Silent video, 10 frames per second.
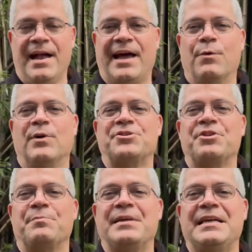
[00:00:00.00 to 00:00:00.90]
And I want you
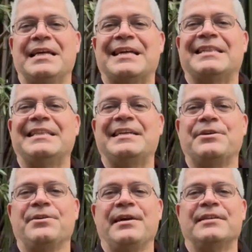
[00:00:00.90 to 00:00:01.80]
to be
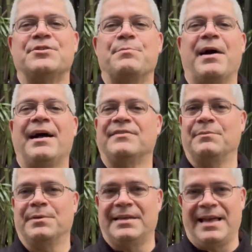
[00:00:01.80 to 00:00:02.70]
clear as you
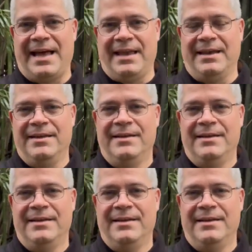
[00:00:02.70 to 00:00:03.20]
possibly can.